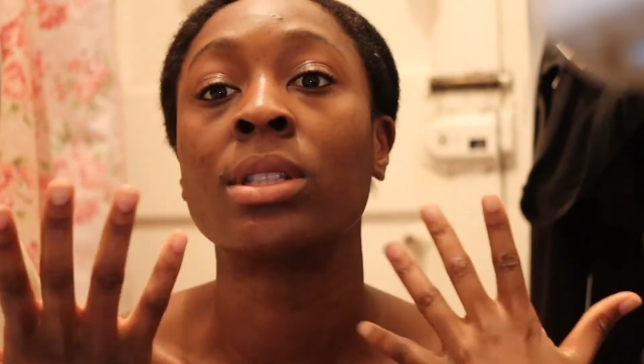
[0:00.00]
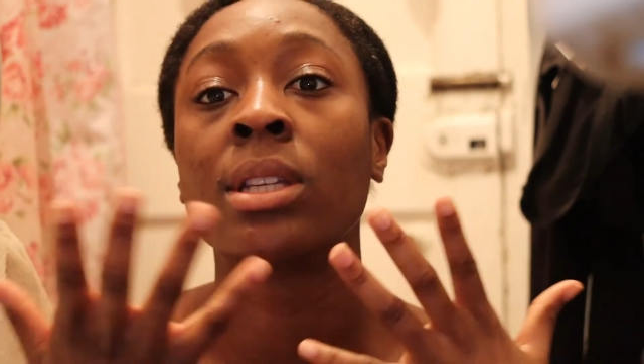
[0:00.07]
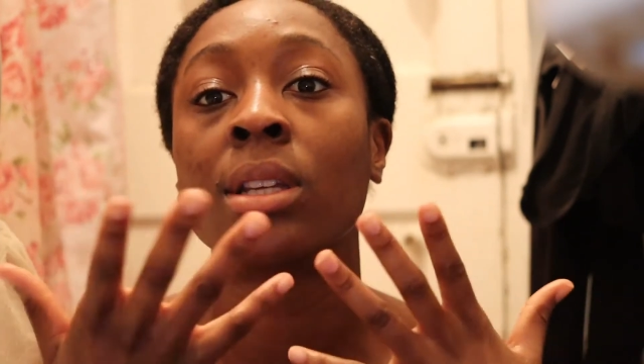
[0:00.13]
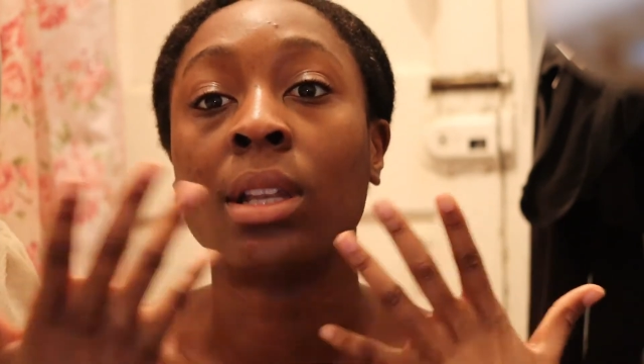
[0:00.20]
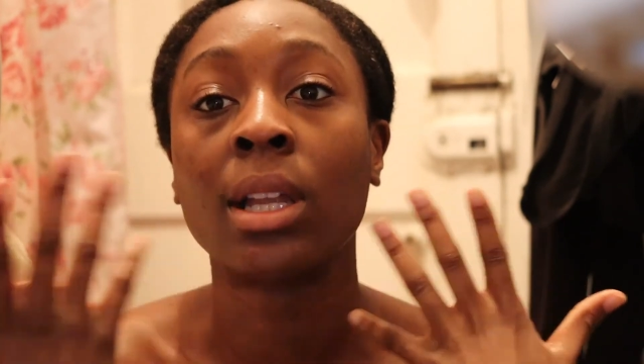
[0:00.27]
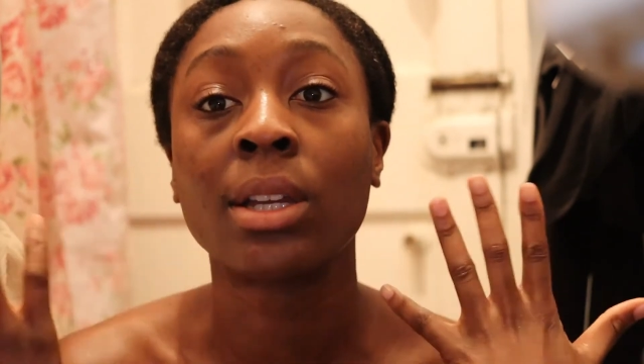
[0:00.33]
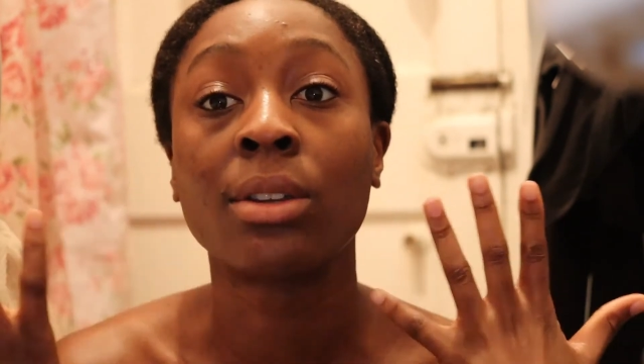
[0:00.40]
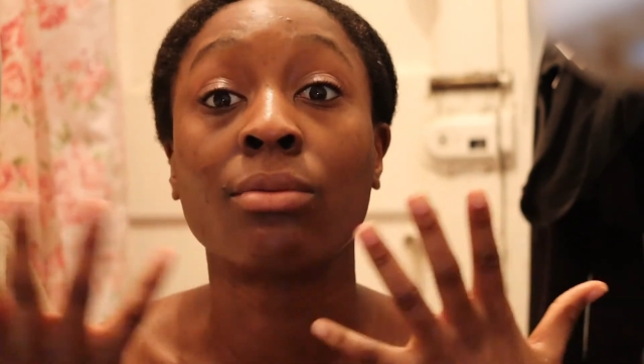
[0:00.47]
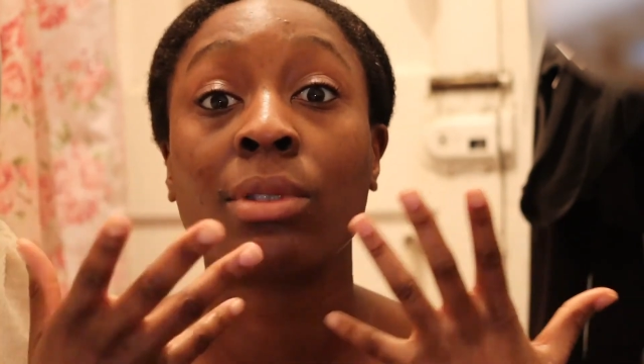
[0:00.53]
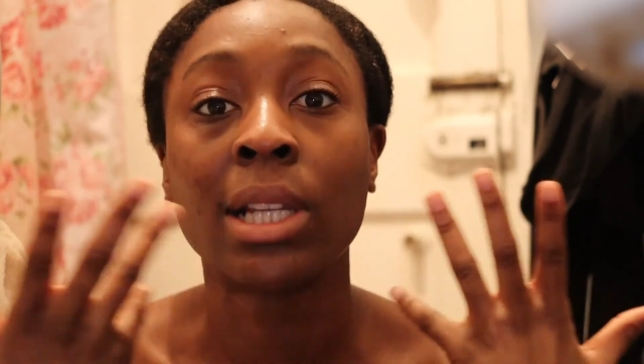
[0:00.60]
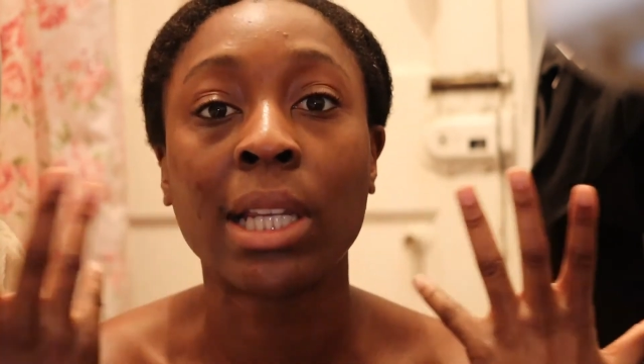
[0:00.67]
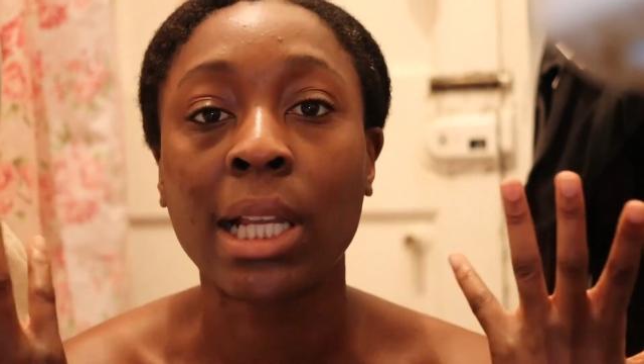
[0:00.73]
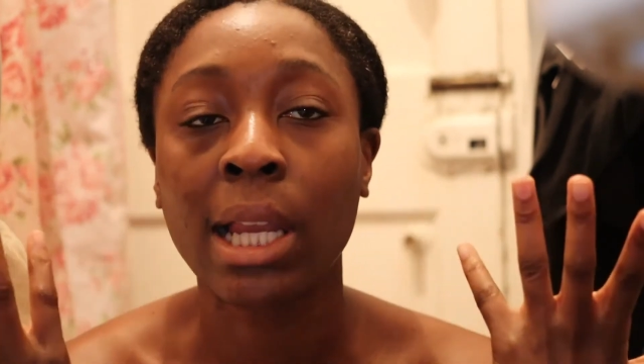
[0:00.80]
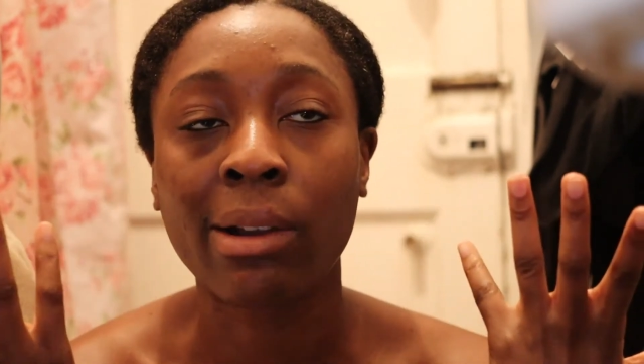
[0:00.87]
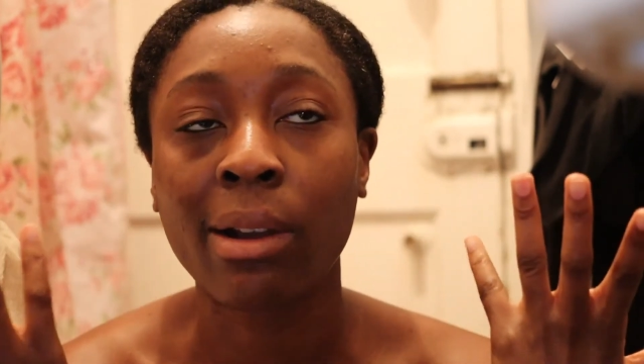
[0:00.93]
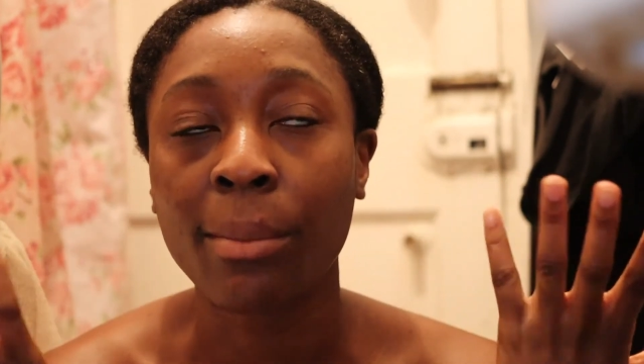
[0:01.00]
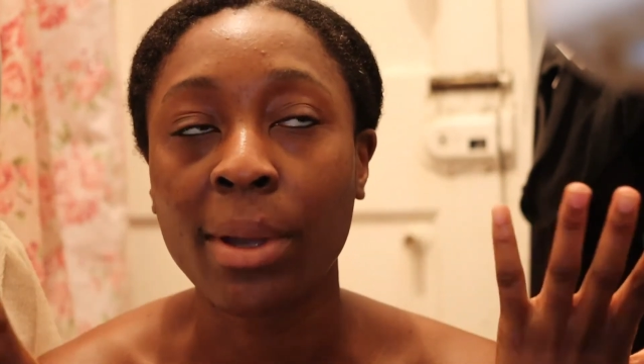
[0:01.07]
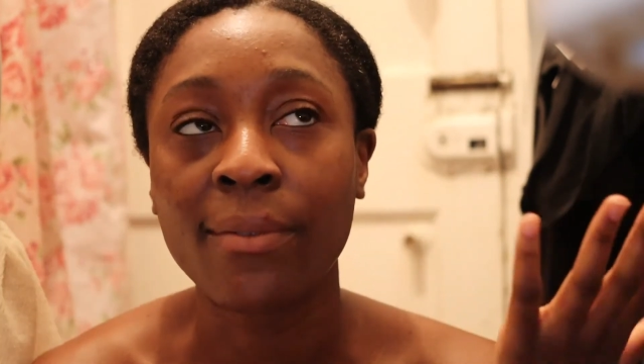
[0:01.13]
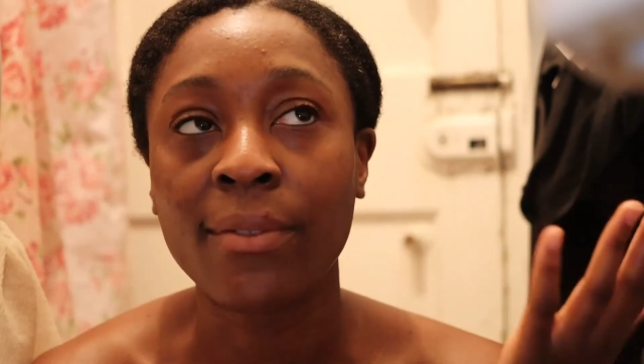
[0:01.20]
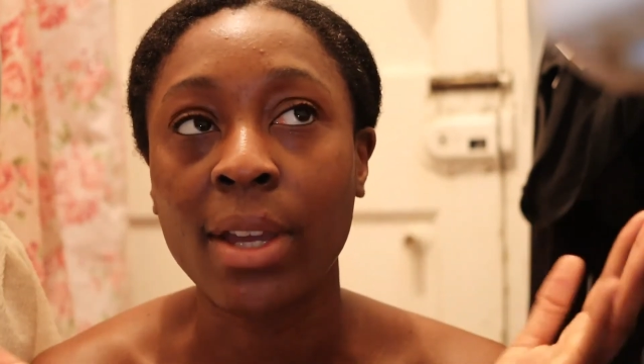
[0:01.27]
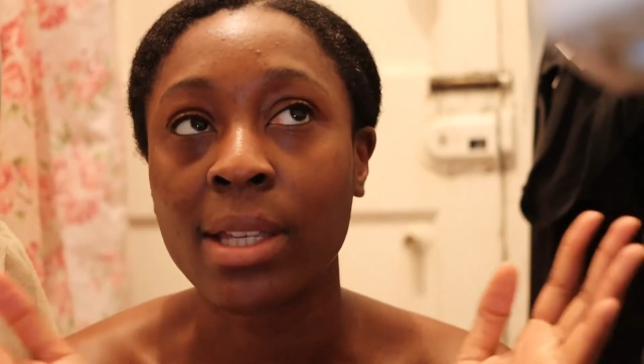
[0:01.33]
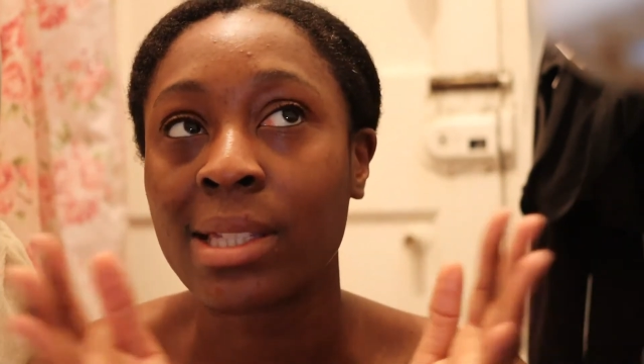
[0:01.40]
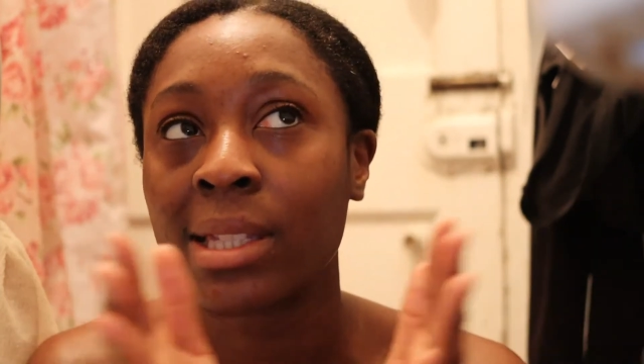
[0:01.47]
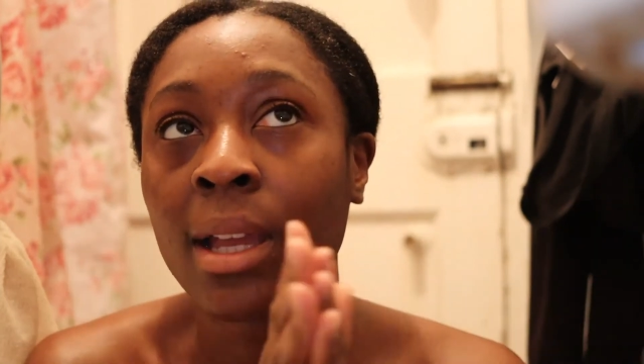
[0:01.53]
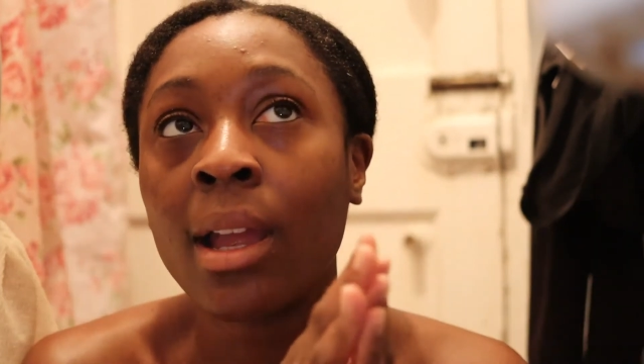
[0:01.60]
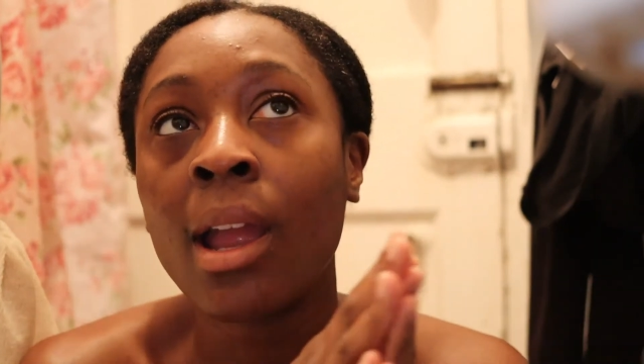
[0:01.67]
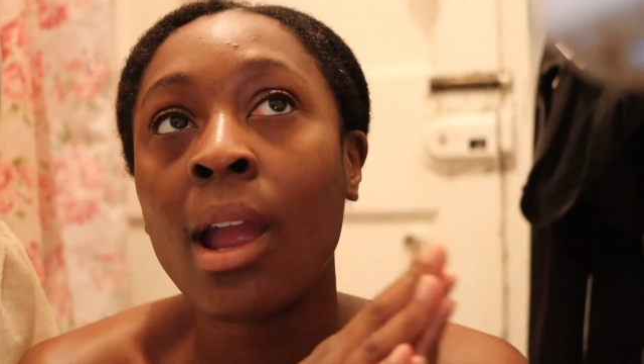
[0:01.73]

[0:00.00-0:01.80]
to like really clear up my face.